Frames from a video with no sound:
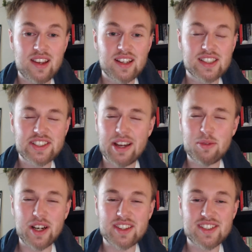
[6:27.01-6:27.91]

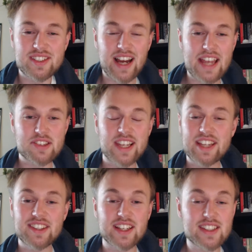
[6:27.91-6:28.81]
somewhat
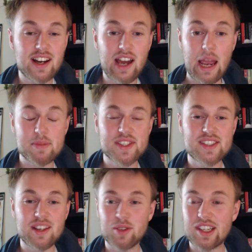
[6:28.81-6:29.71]
isolated at times,
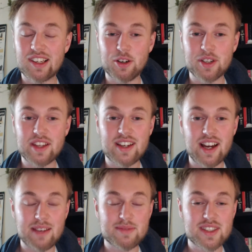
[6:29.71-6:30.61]
somewhat alone at
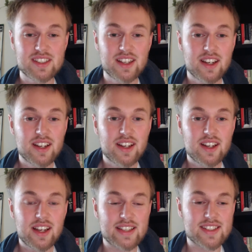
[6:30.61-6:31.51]
times,
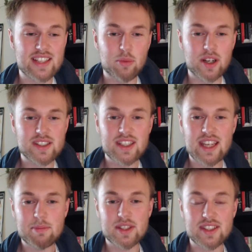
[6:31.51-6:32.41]
and somewhat
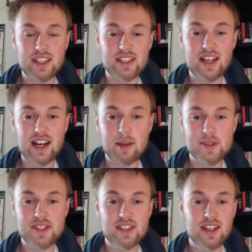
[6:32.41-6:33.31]
inhibited at
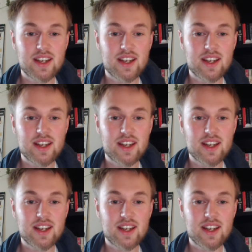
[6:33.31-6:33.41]
times.